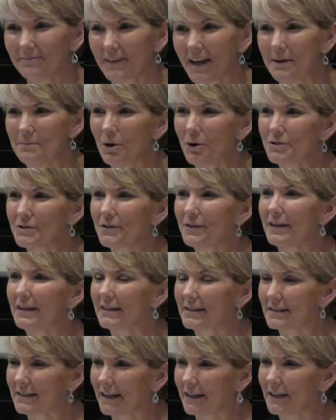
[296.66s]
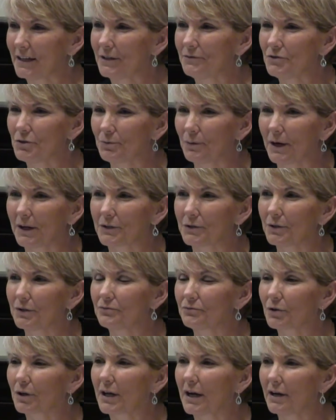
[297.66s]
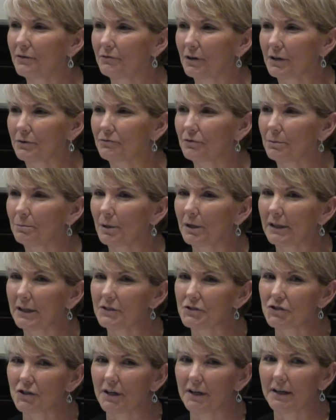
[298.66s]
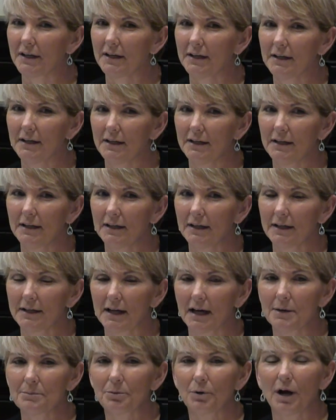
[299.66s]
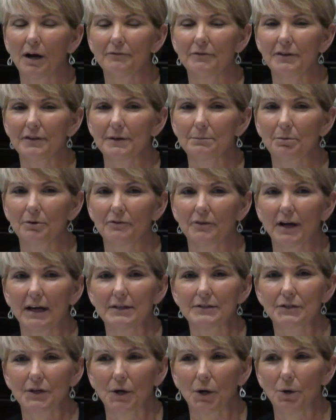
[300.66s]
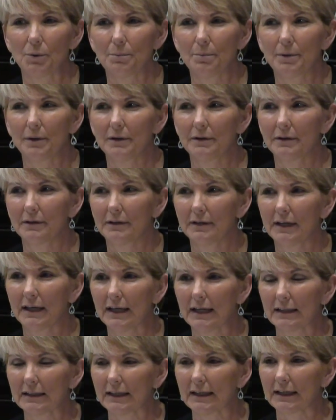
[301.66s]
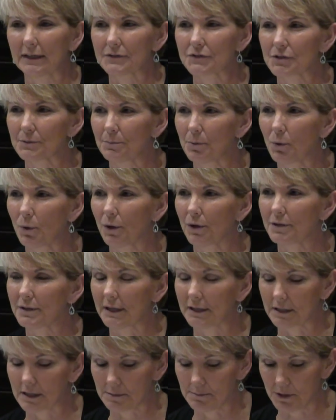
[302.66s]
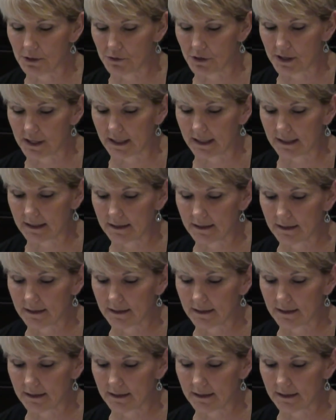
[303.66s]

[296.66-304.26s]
I'm also the executive director of Recovering from Religion, a nonprofit that provides hope, healing, support, and community